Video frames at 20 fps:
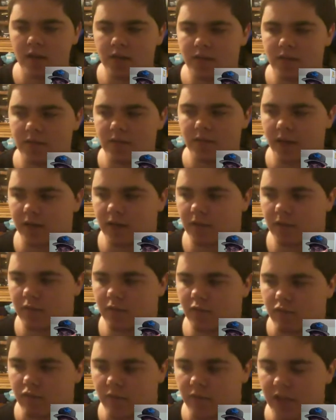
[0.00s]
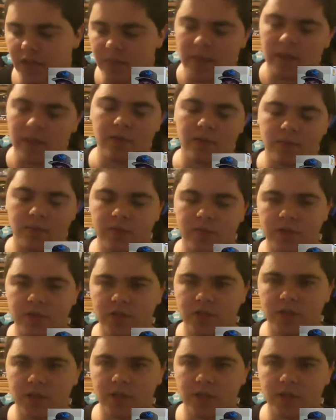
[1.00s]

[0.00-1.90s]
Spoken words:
to like really be able to push